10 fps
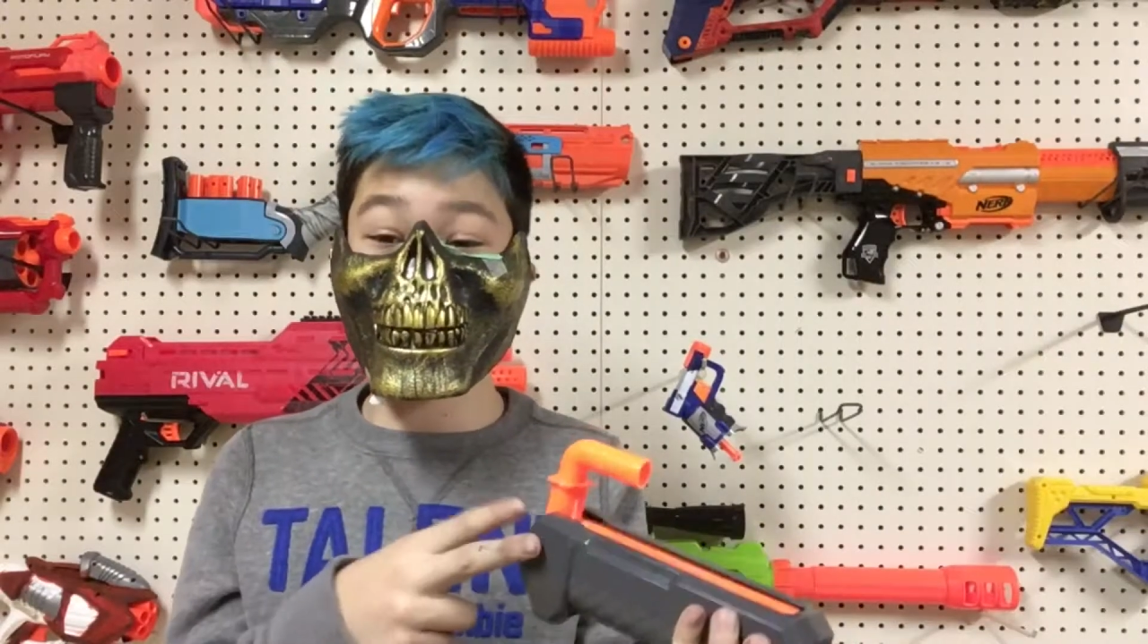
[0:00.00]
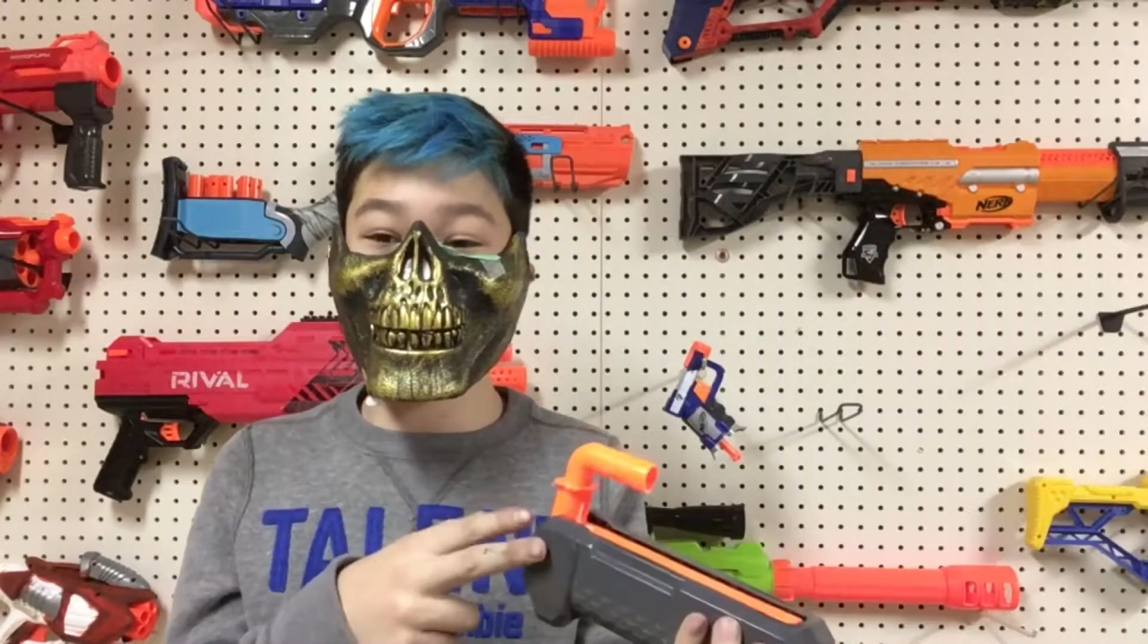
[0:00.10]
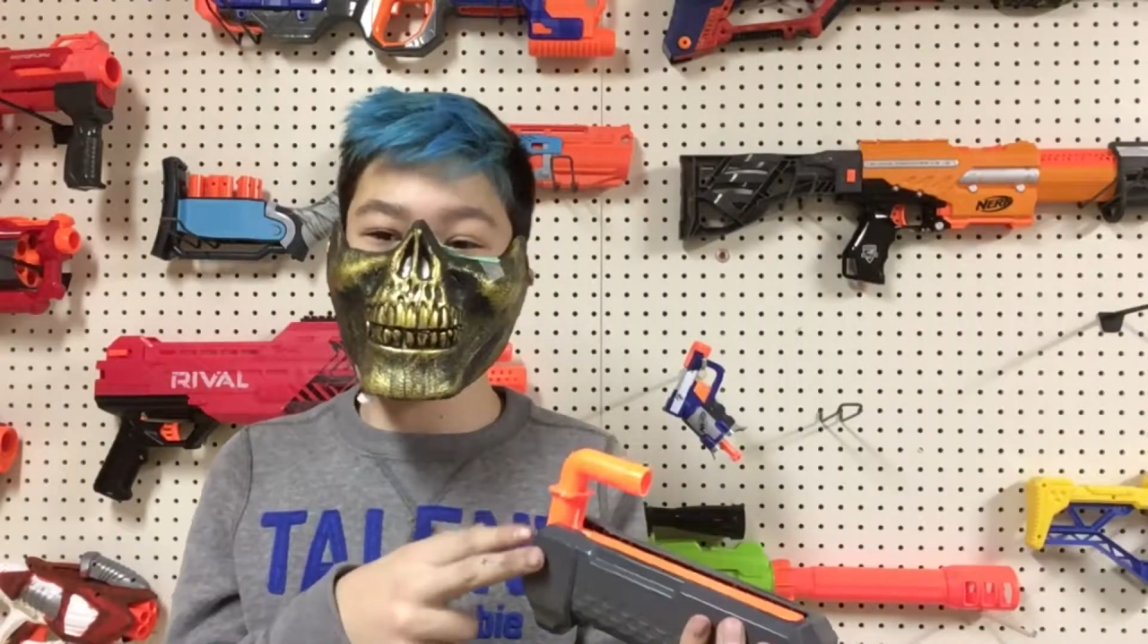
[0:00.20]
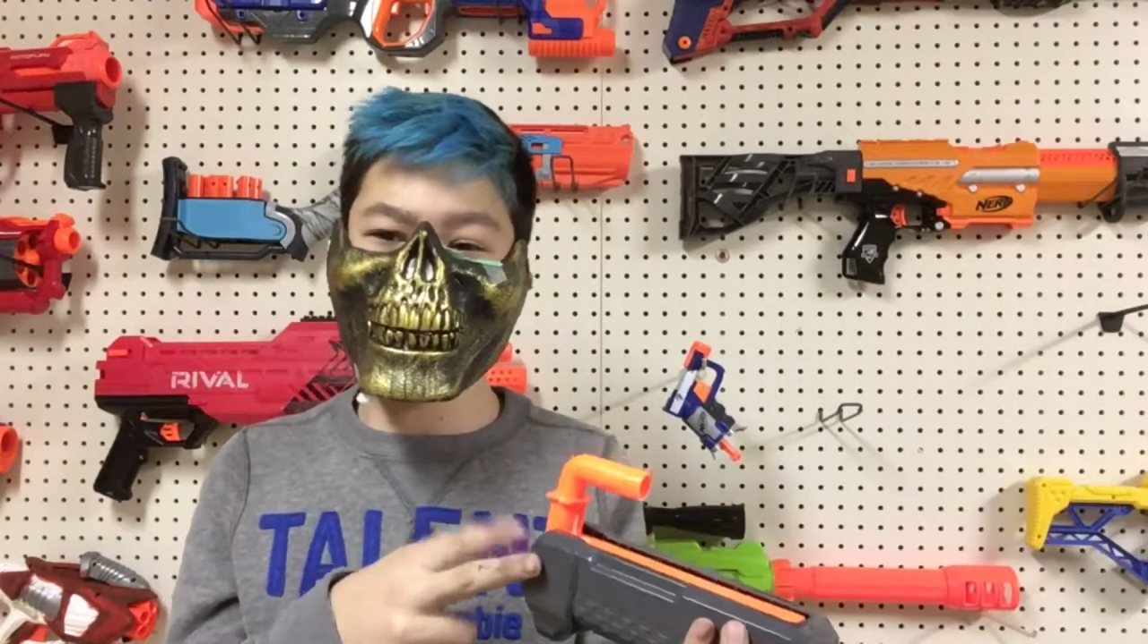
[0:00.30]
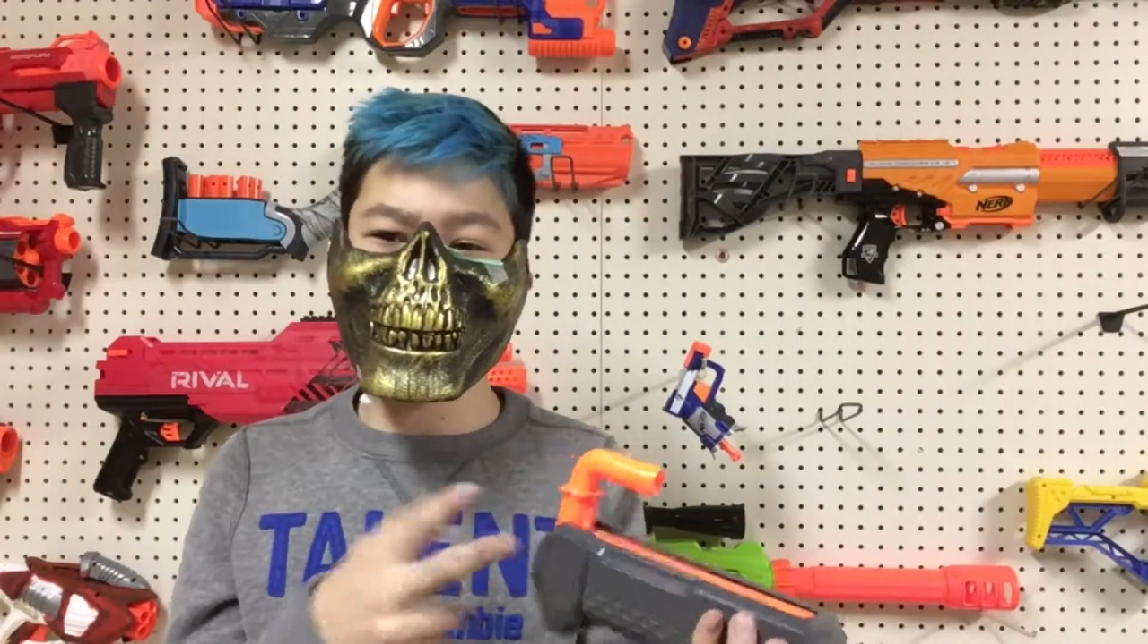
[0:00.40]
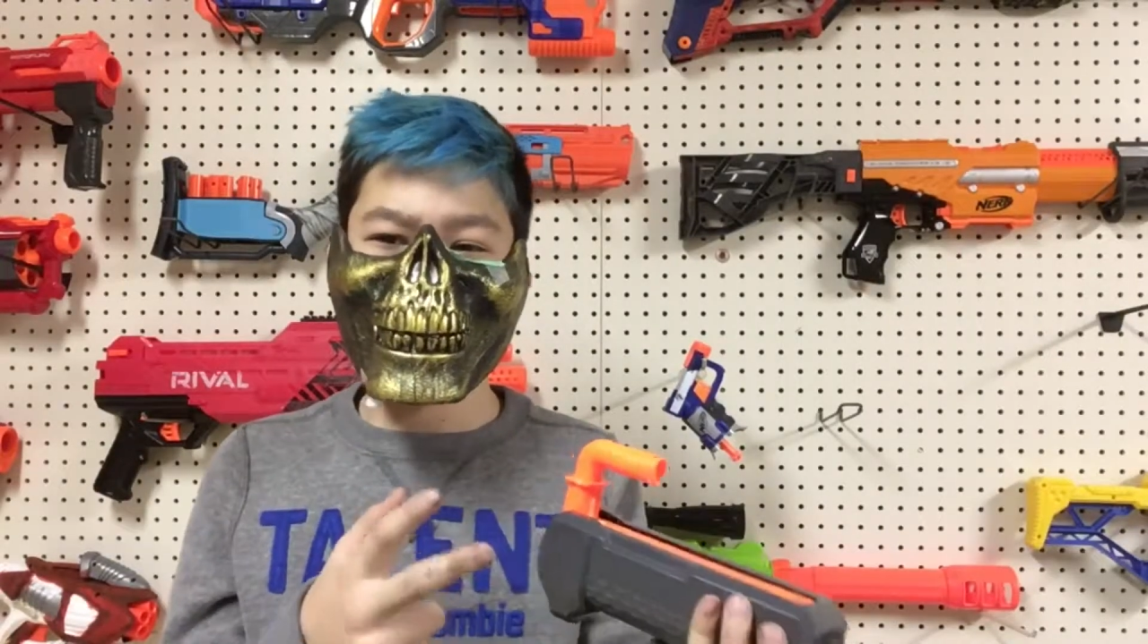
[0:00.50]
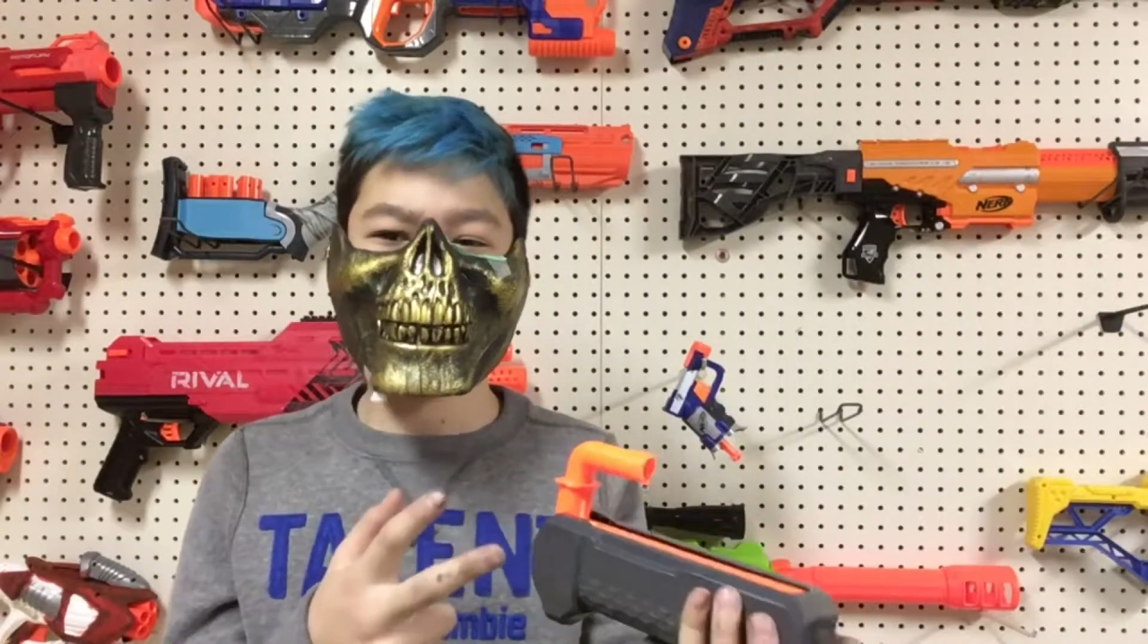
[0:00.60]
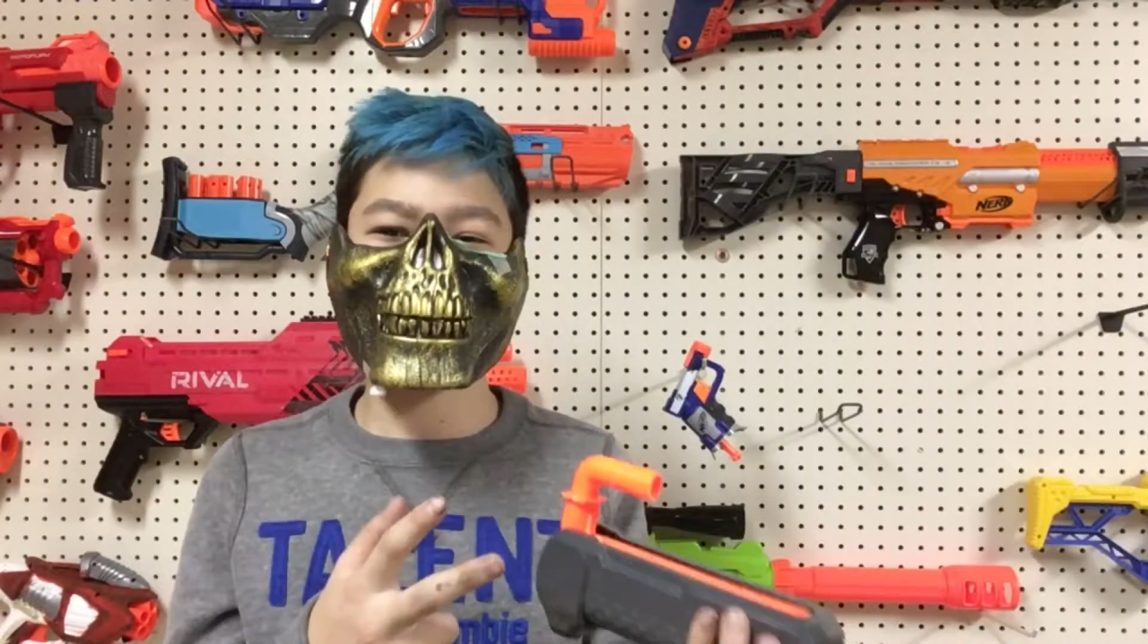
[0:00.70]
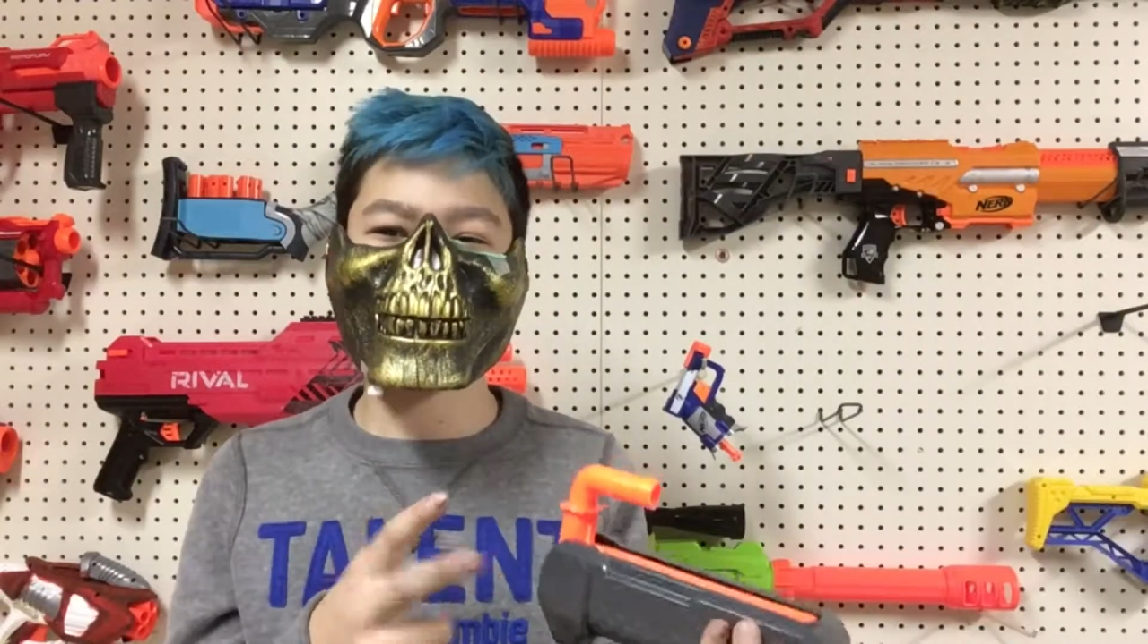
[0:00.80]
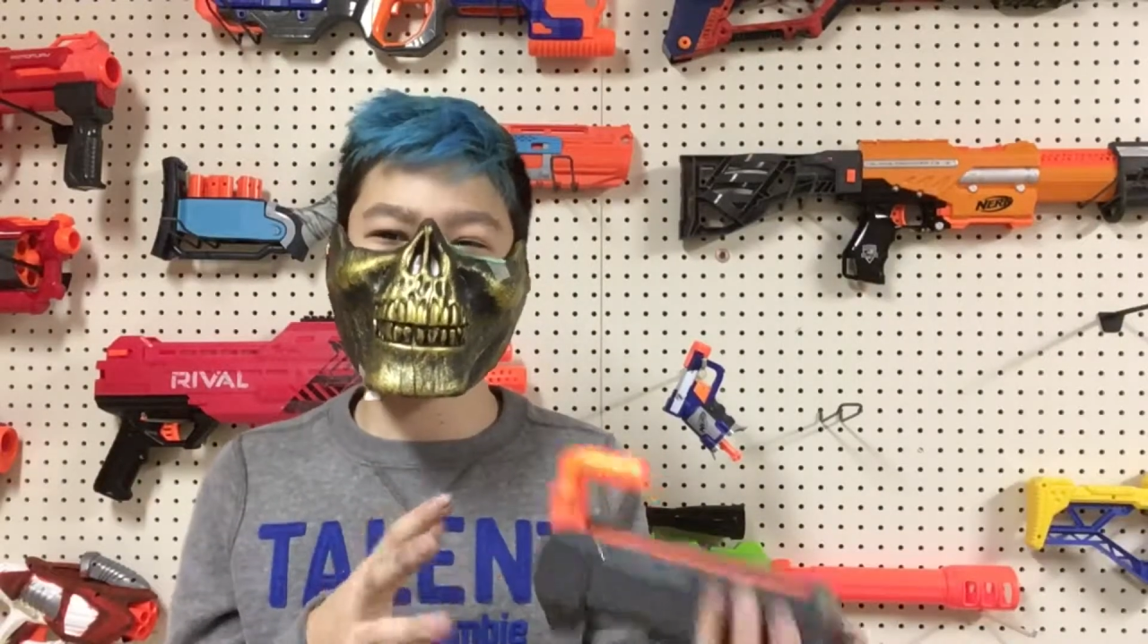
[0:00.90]
wood,
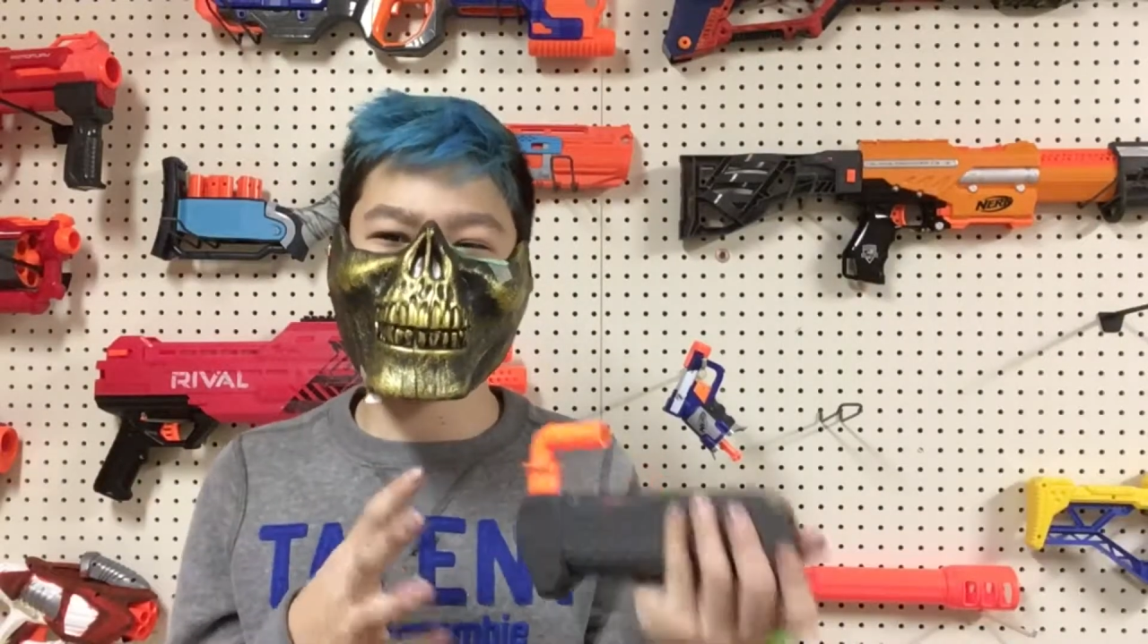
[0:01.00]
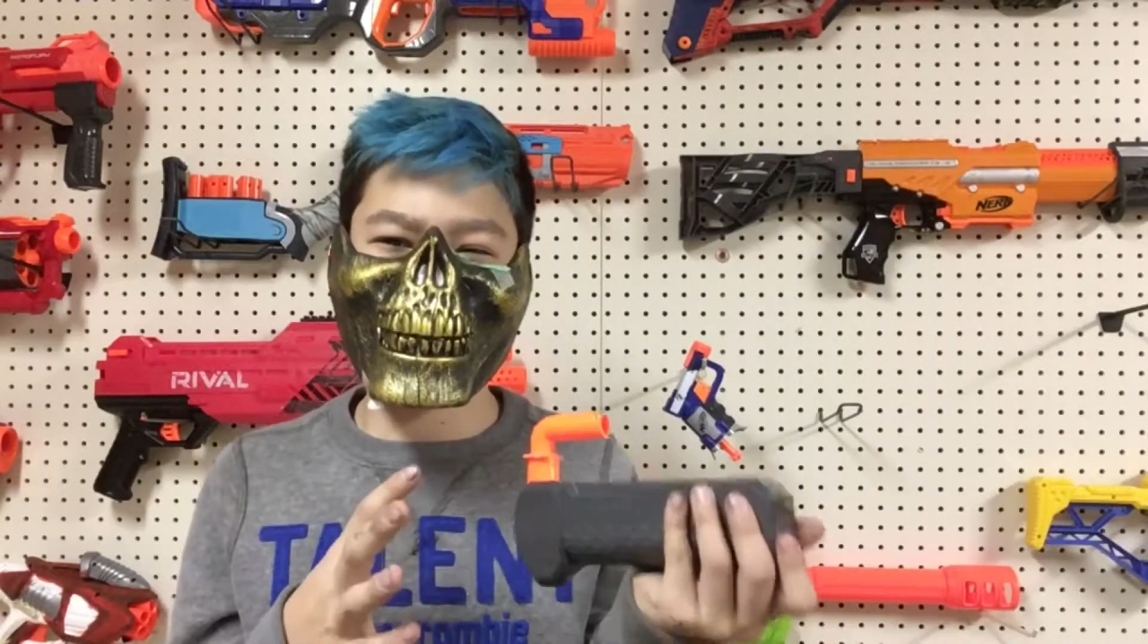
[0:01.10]
maybe a